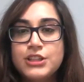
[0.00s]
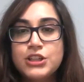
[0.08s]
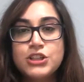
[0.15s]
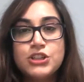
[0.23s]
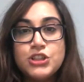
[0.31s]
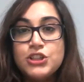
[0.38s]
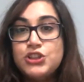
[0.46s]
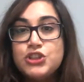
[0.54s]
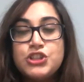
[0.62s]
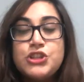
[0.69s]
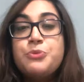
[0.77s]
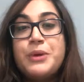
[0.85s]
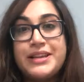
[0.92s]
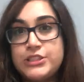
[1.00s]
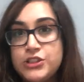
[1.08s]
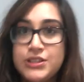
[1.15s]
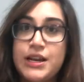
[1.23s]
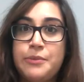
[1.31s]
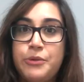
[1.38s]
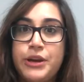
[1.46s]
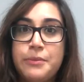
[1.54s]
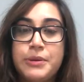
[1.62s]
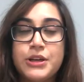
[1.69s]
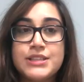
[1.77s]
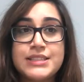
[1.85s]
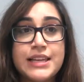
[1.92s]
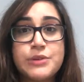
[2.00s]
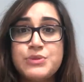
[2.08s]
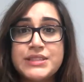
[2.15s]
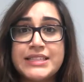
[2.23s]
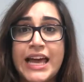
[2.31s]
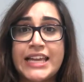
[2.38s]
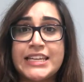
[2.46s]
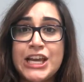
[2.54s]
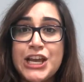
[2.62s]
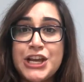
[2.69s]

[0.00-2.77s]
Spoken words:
you shouldn't waste your time on it, because like we said,